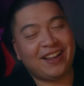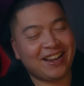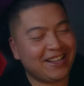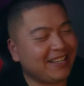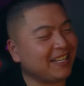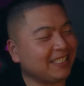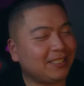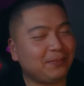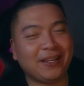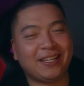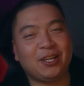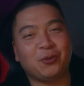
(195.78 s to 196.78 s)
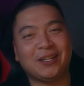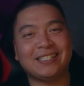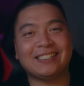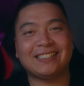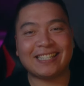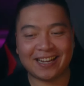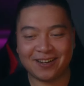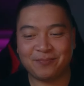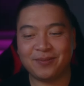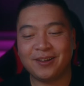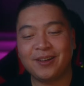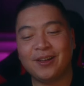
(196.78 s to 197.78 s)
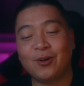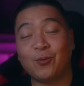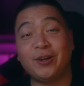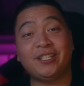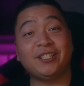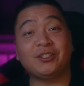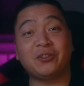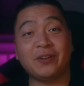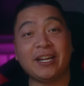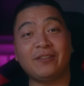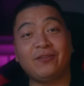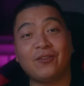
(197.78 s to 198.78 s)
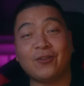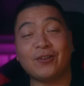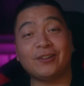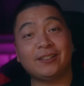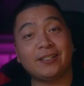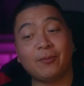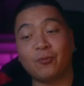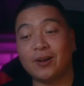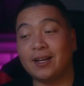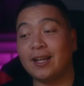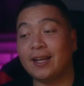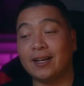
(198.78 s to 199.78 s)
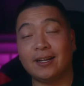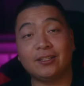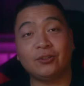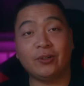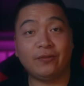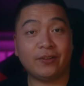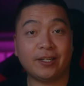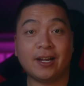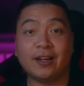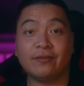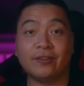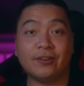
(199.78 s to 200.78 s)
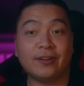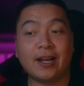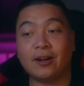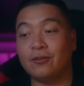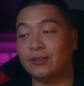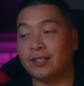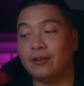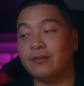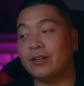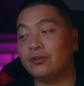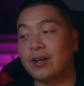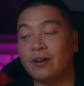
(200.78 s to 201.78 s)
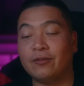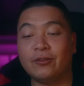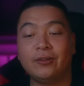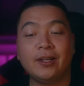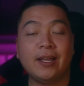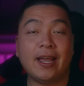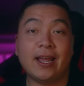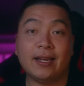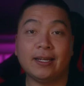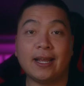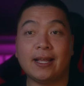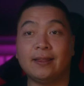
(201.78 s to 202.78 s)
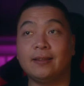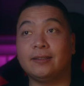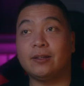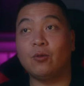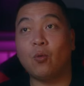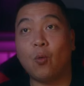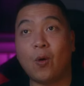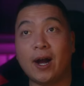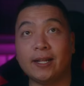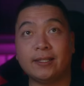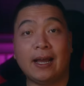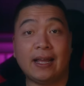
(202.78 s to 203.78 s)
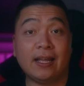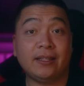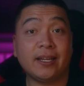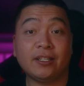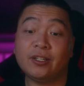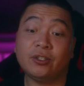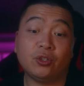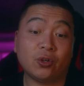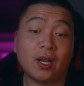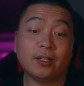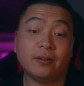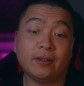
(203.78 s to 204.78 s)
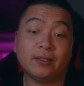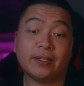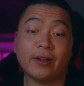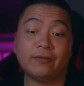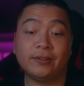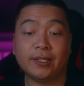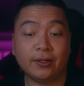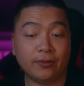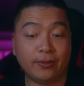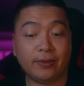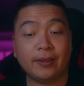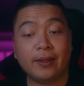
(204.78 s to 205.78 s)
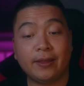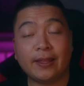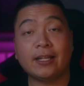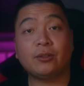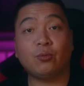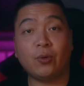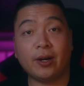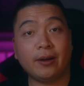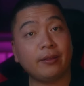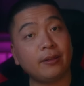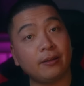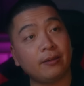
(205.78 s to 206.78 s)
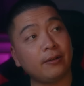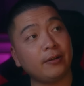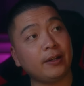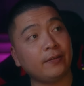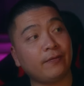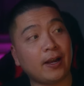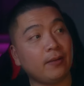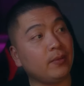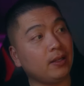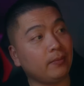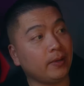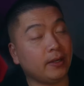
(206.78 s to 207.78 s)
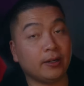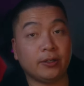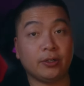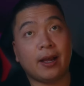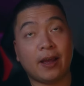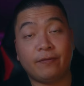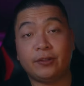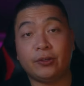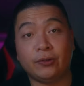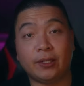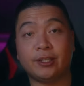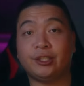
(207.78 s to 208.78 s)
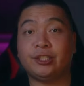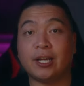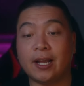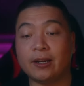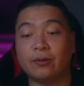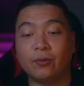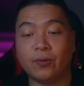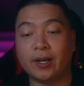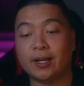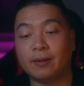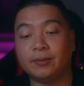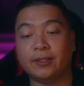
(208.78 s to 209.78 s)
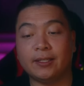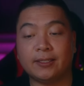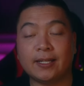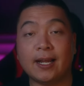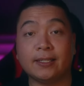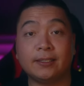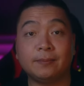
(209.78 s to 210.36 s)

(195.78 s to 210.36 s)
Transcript: an inconspicuous setup, which is great for someone like a street photographer that goes out and travel and that doesn't want attention drawn to themselves. So that's where the 35 millimeter f2 does shine when it comes to the size.